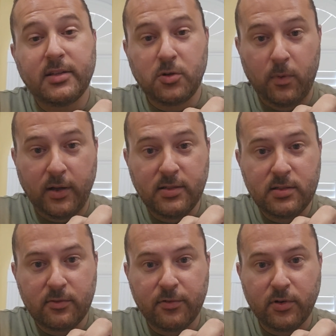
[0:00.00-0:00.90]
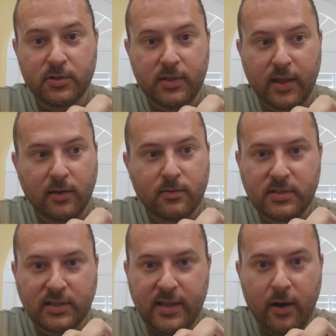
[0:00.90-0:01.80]
as it was the first like
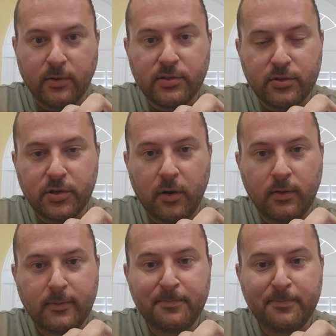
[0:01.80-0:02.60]
6 hours or so,